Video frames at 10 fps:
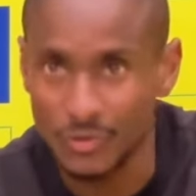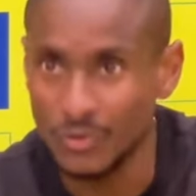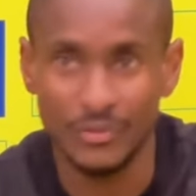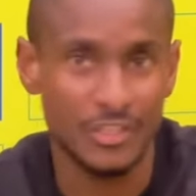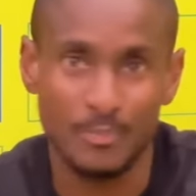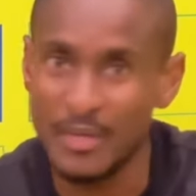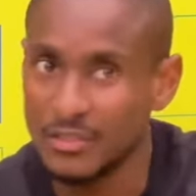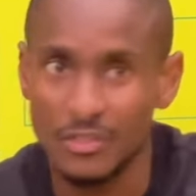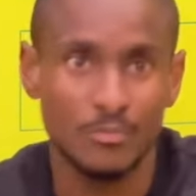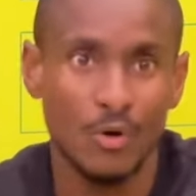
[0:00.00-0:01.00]
You know, the
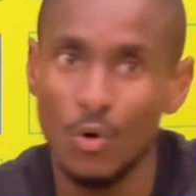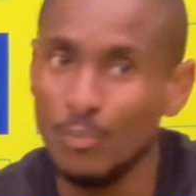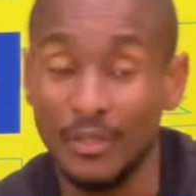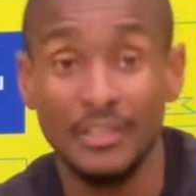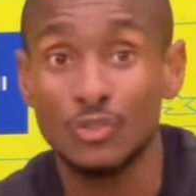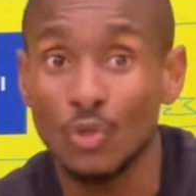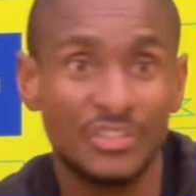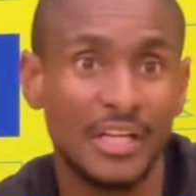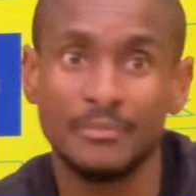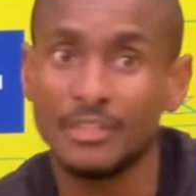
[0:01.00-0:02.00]
space is more open. It's so
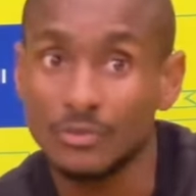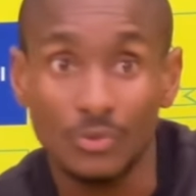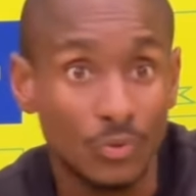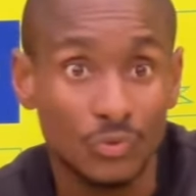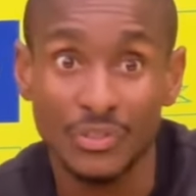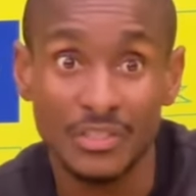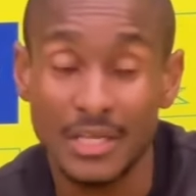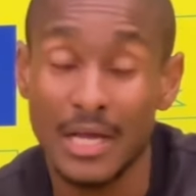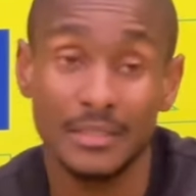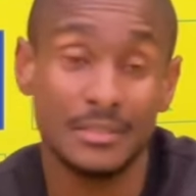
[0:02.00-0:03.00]
tempting to go to the
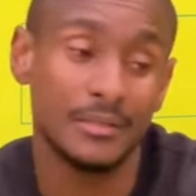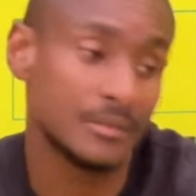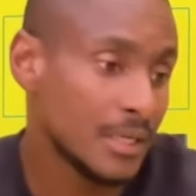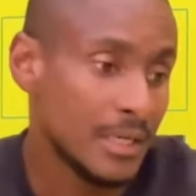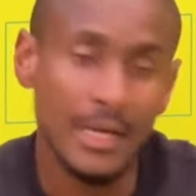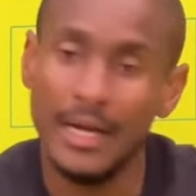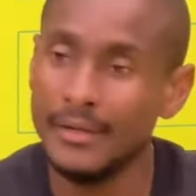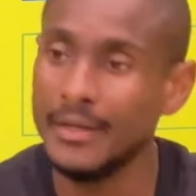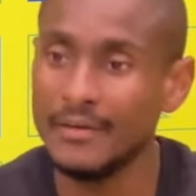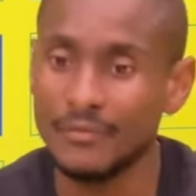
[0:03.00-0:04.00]
sides, and
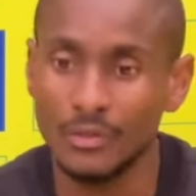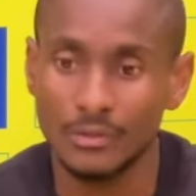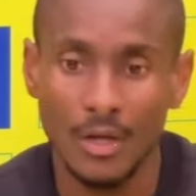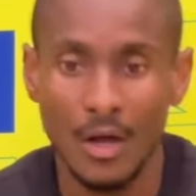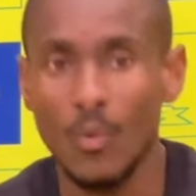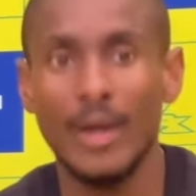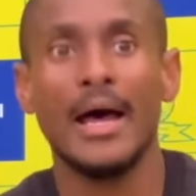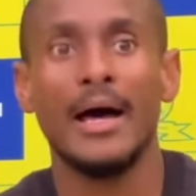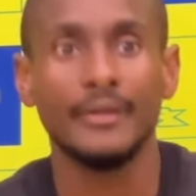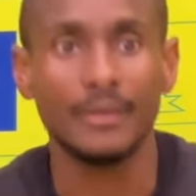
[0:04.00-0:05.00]
and then I've got
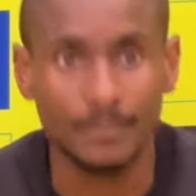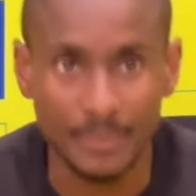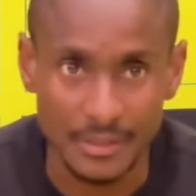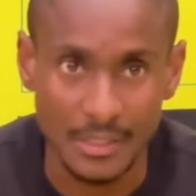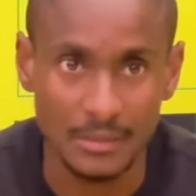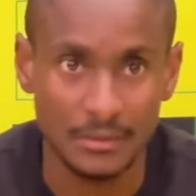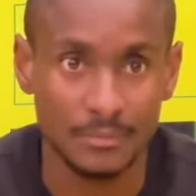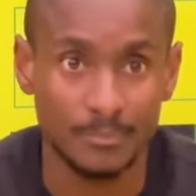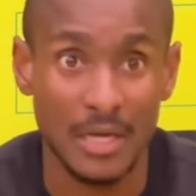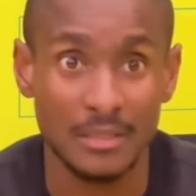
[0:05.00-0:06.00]

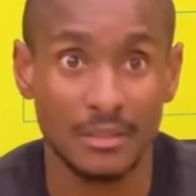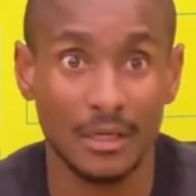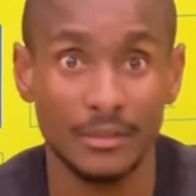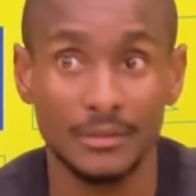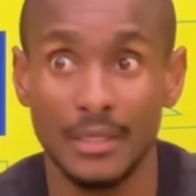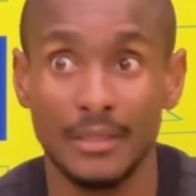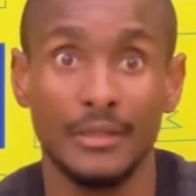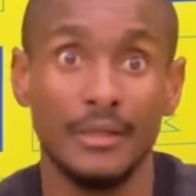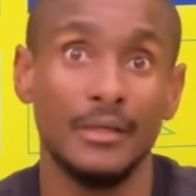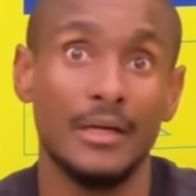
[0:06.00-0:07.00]
100% pass rate,
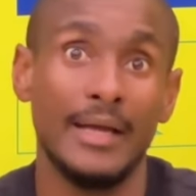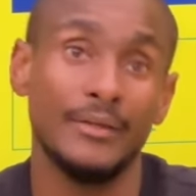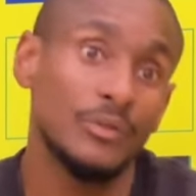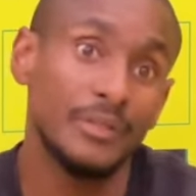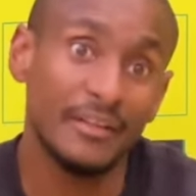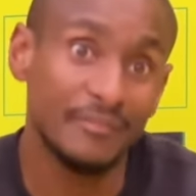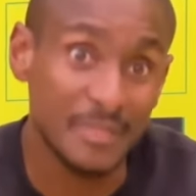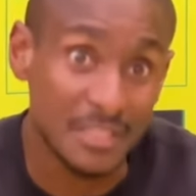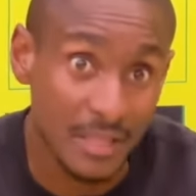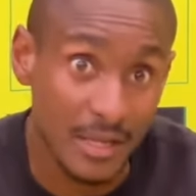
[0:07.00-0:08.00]
and uh, I don't have
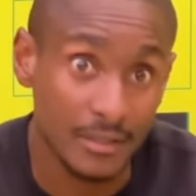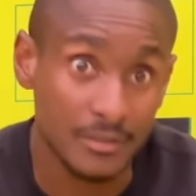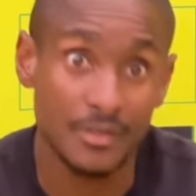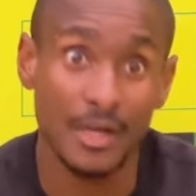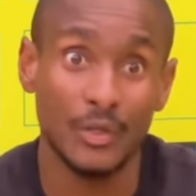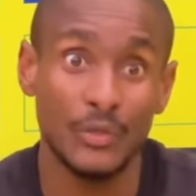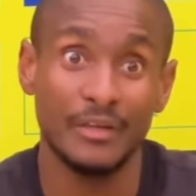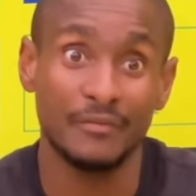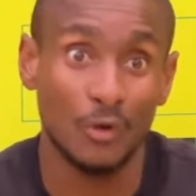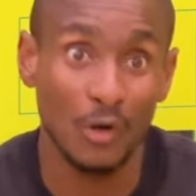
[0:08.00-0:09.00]
mistakes. I don't
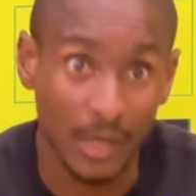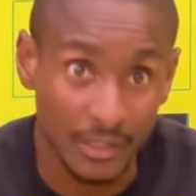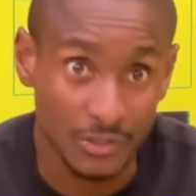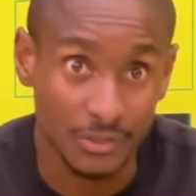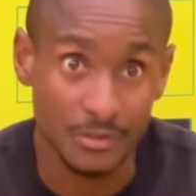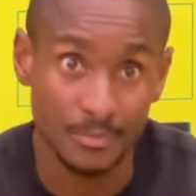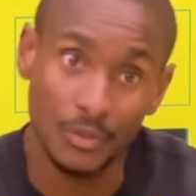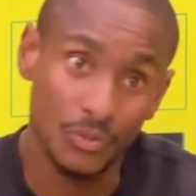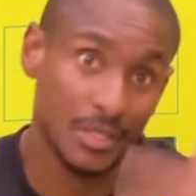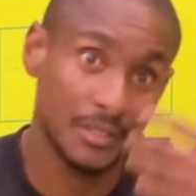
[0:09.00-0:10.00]
have corrections
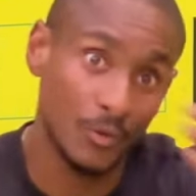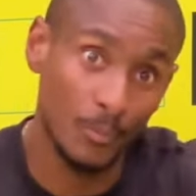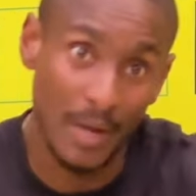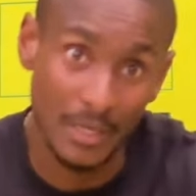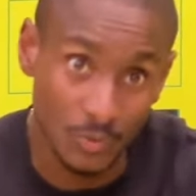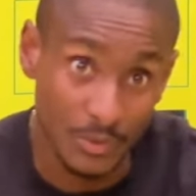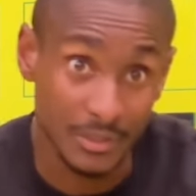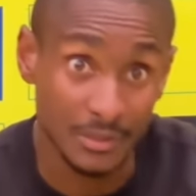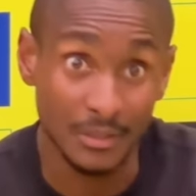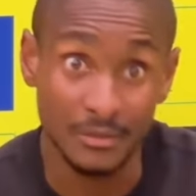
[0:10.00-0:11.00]
because I know pass
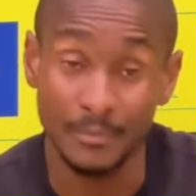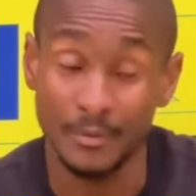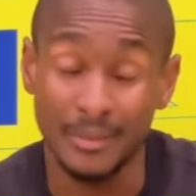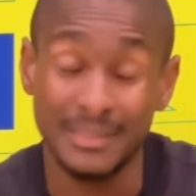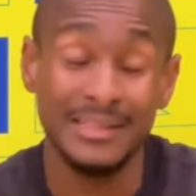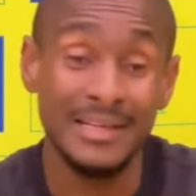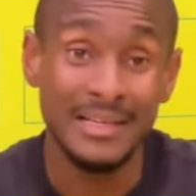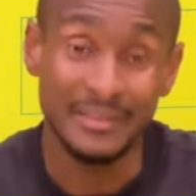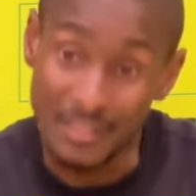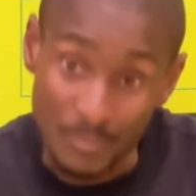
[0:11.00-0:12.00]
was intercepted. But
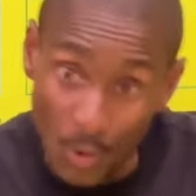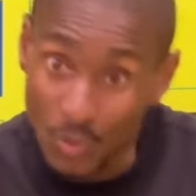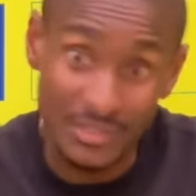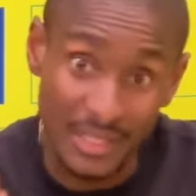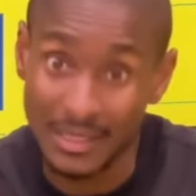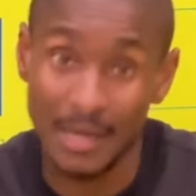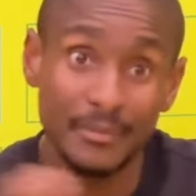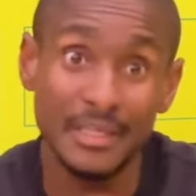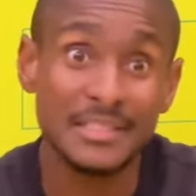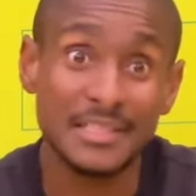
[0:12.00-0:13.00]
these balls that
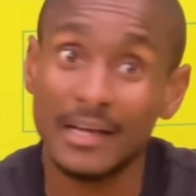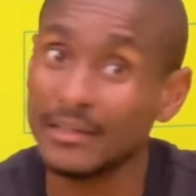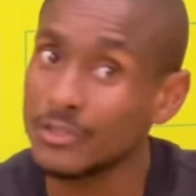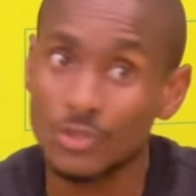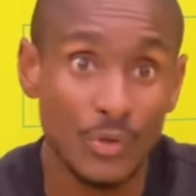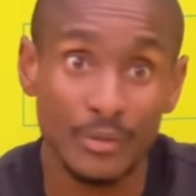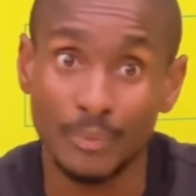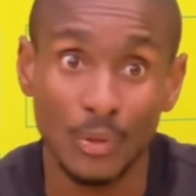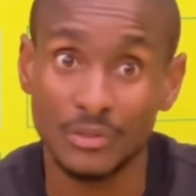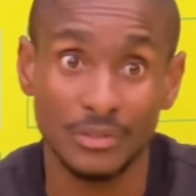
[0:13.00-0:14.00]
come inside are so
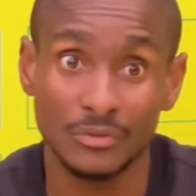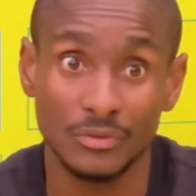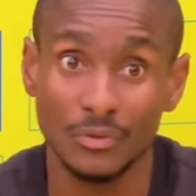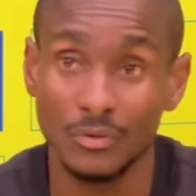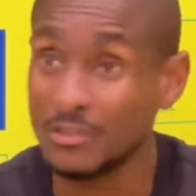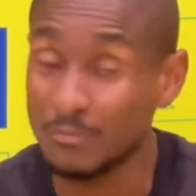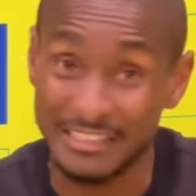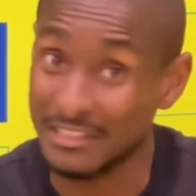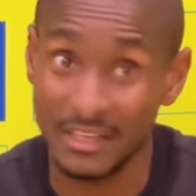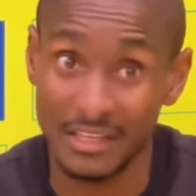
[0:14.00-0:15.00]
important, you know,
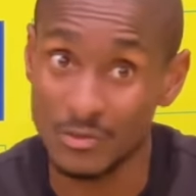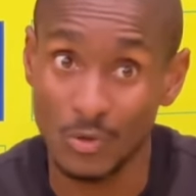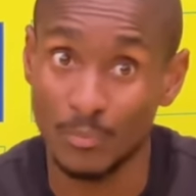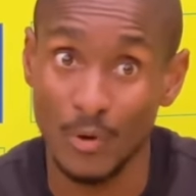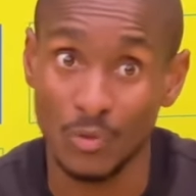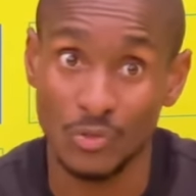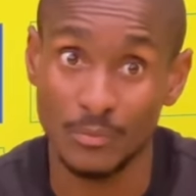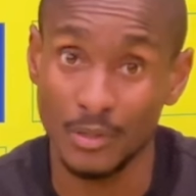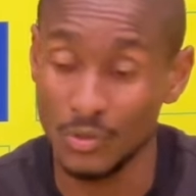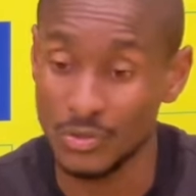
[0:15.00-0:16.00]
especially against low blocks
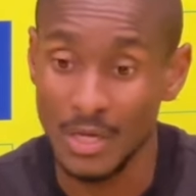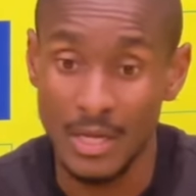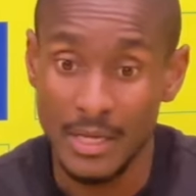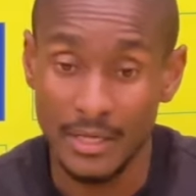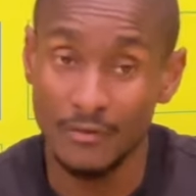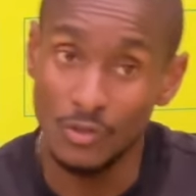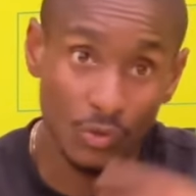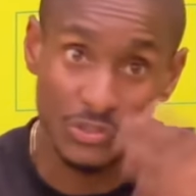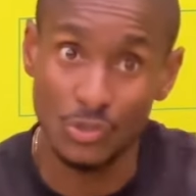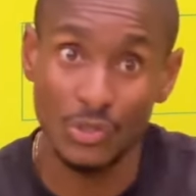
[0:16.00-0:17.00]
because even
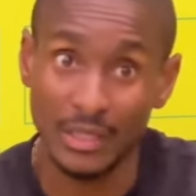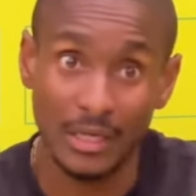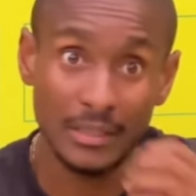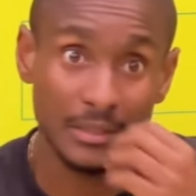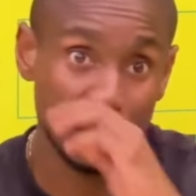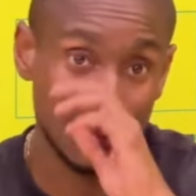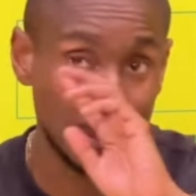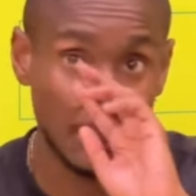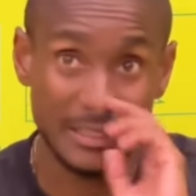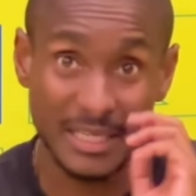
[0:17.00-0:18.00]
though it's not
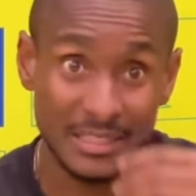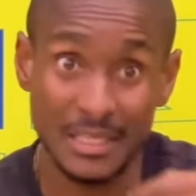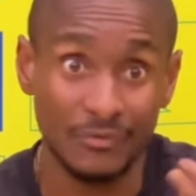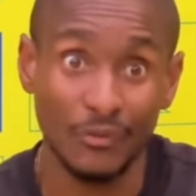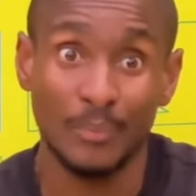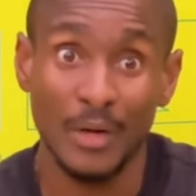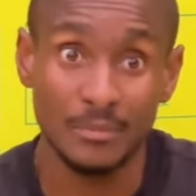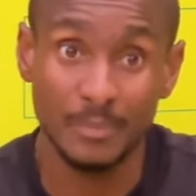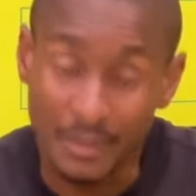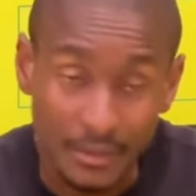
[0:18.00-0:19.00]
a, a, a successful
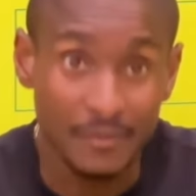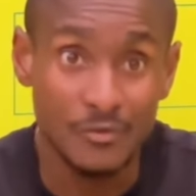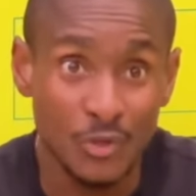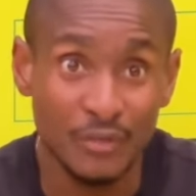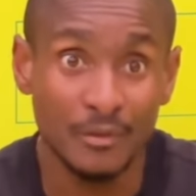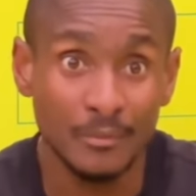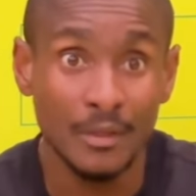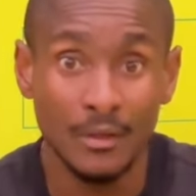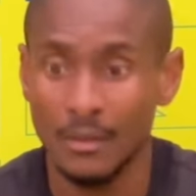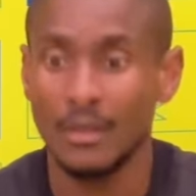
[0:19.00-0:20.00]
pass, but it gives you even
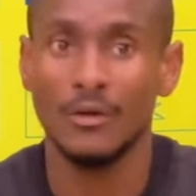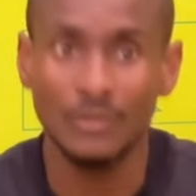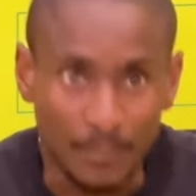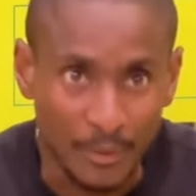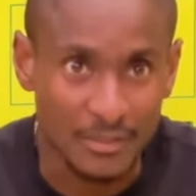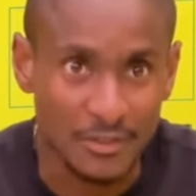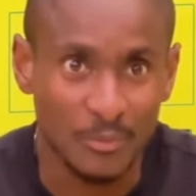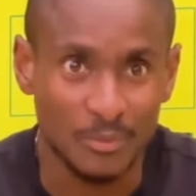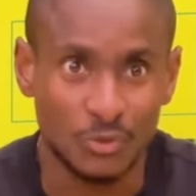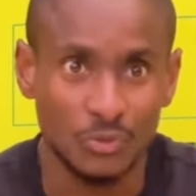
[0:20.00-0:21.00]
counter pressing
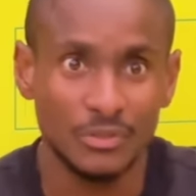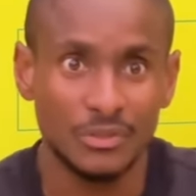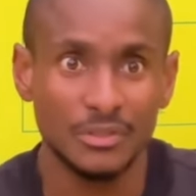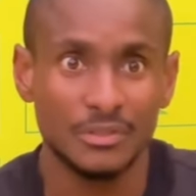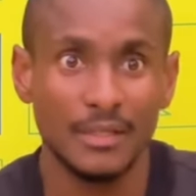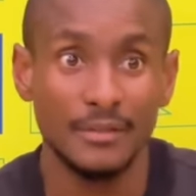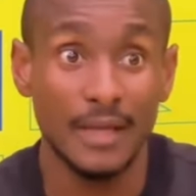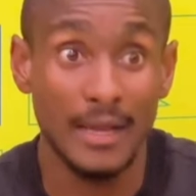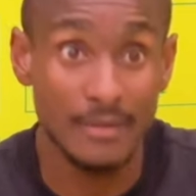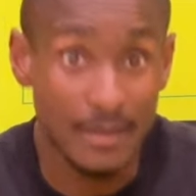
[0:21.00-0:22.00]
opportunities, and
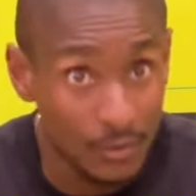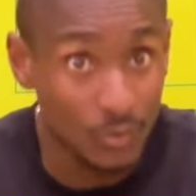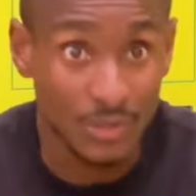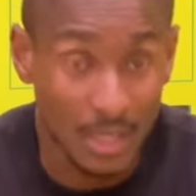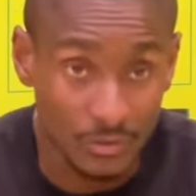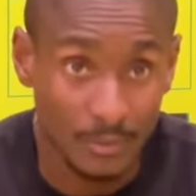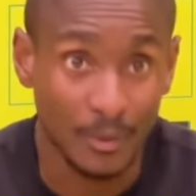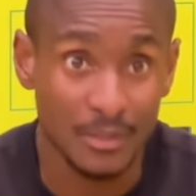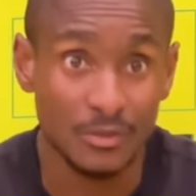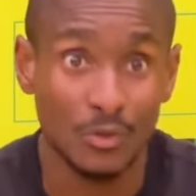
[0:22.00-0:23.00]
and then those counter
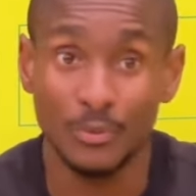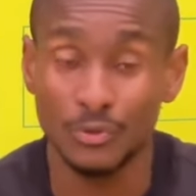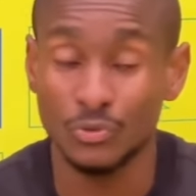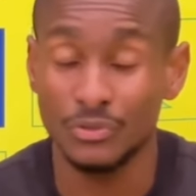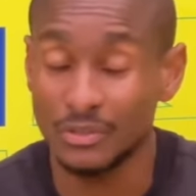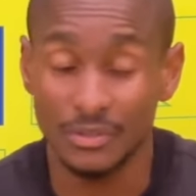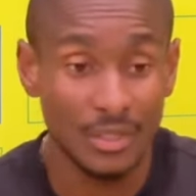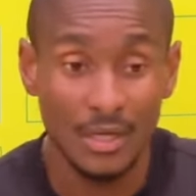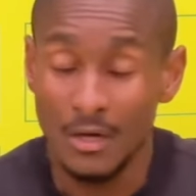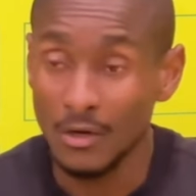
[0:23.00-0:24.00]
pressing opportunities
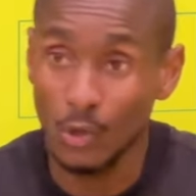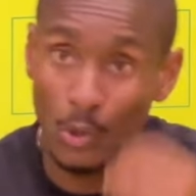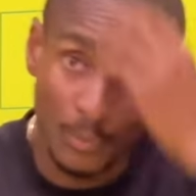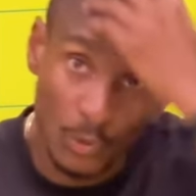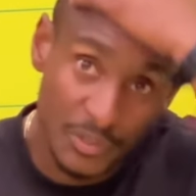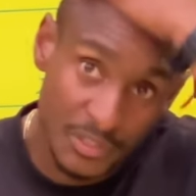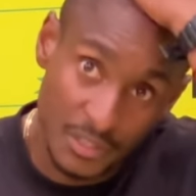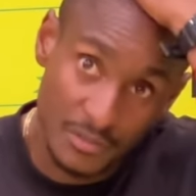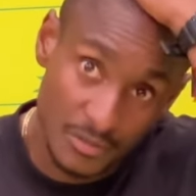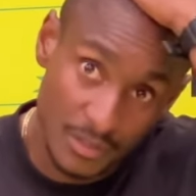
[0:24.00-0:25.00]
Klopp always
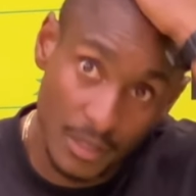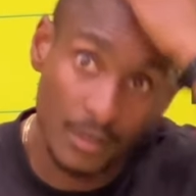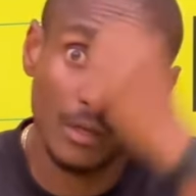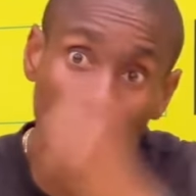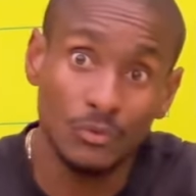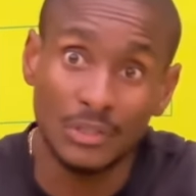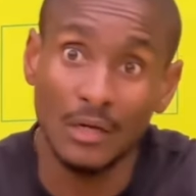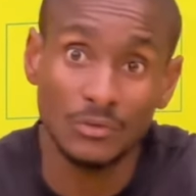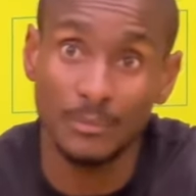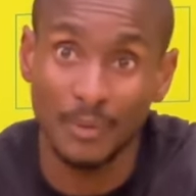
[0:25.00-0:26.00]
says a good
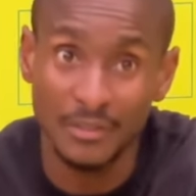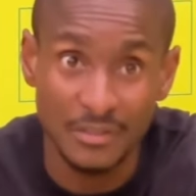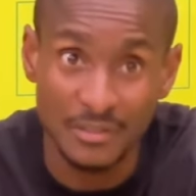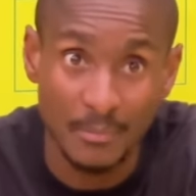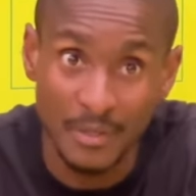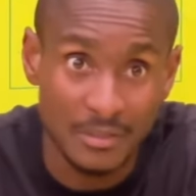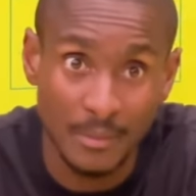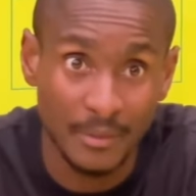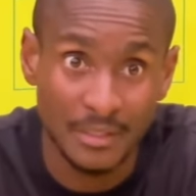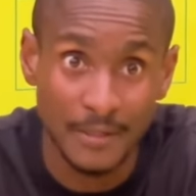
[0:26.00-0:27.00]
counter press is the best
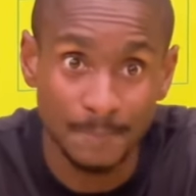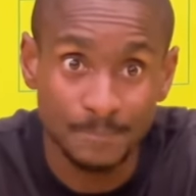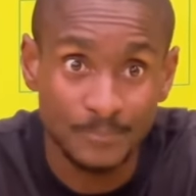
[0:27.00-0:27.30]
number 10.